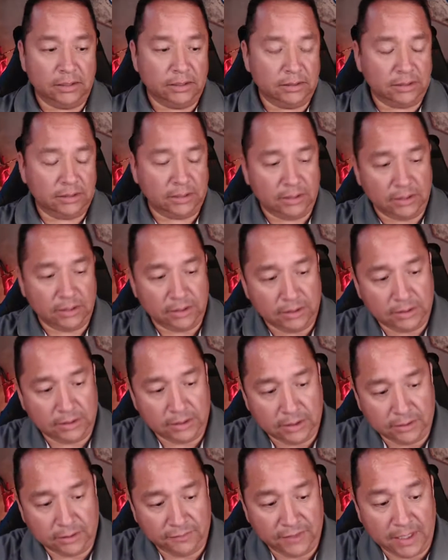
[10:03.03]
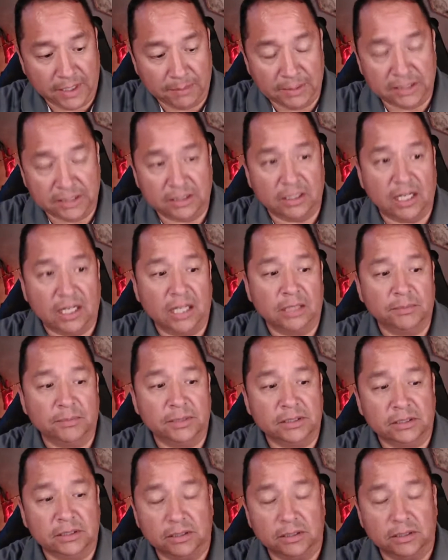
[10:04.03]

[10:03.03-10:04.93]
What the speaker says: to Families Anonymous,